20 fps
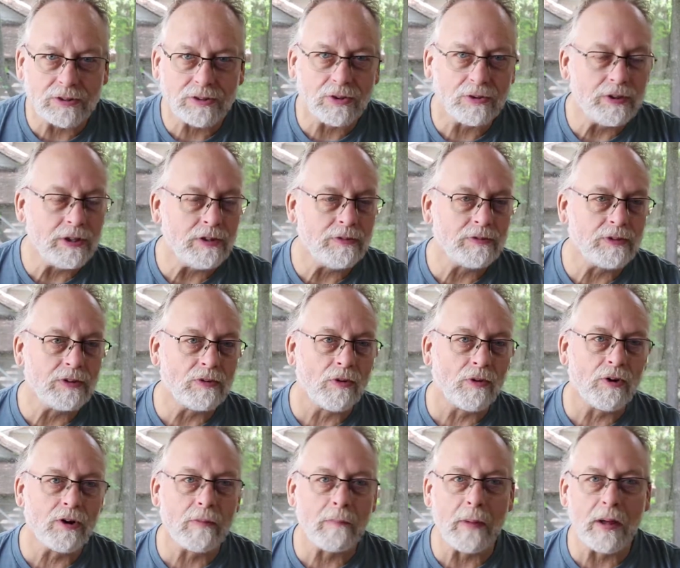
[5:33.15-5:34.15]
So even
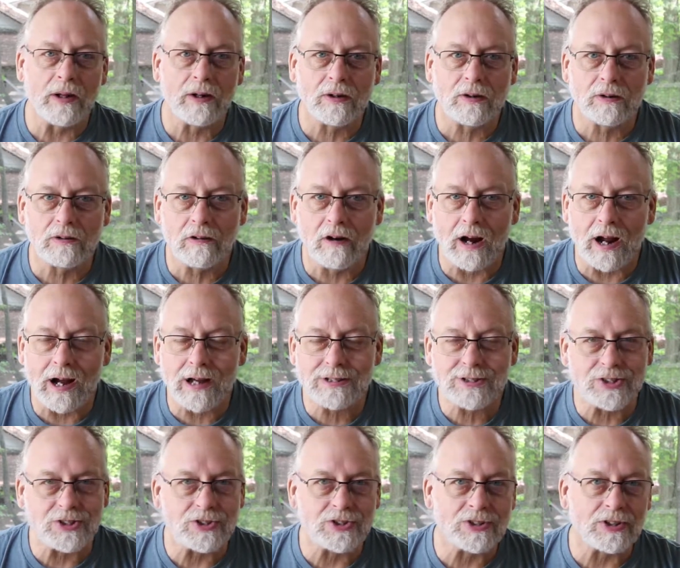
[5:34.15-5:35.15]
ornamental
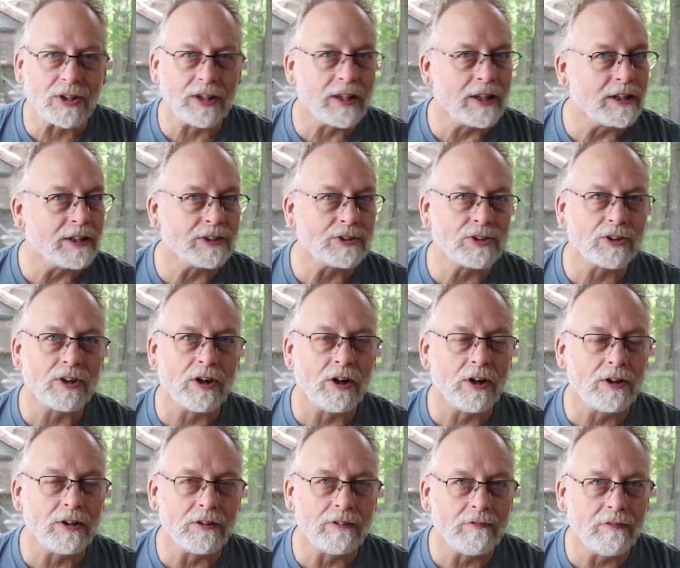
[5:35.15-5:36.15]
grasses and things are
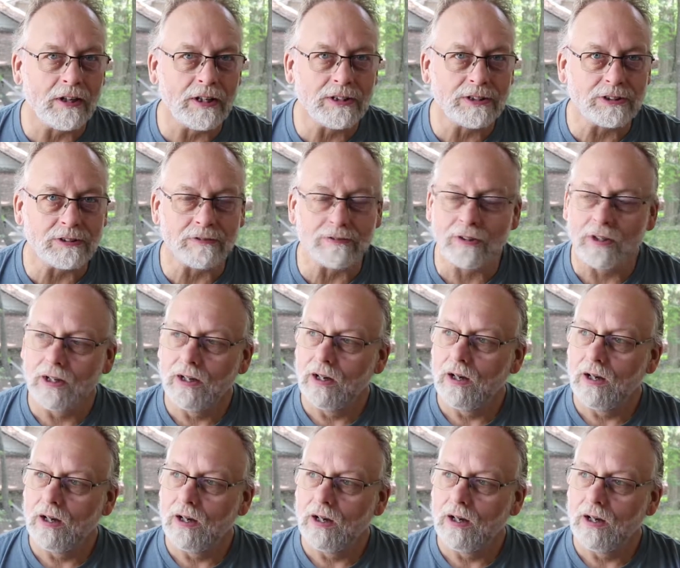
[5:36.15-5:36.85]
all invasive.